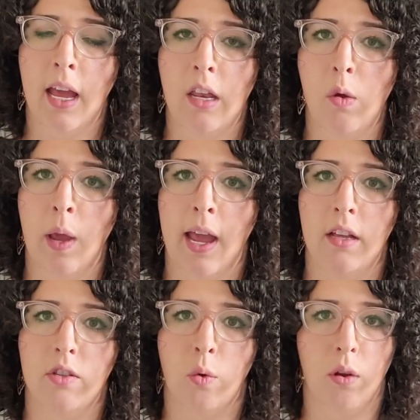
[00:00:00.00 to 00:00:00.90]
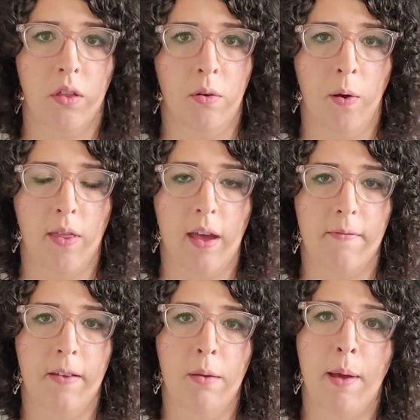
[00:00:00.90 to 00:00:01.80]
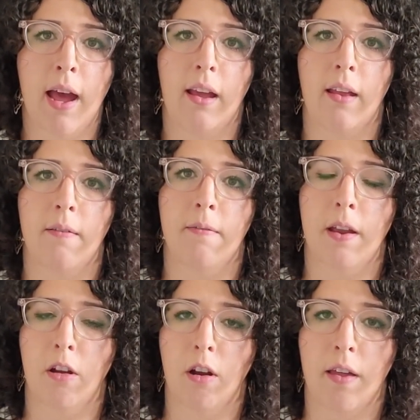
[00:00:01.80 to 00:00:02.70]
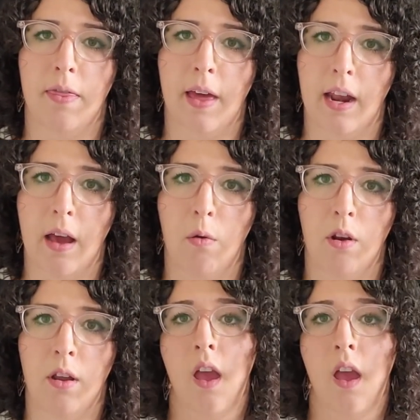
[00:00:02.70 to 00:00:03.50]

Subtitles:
and you can't sort through all that feedback and figure that out.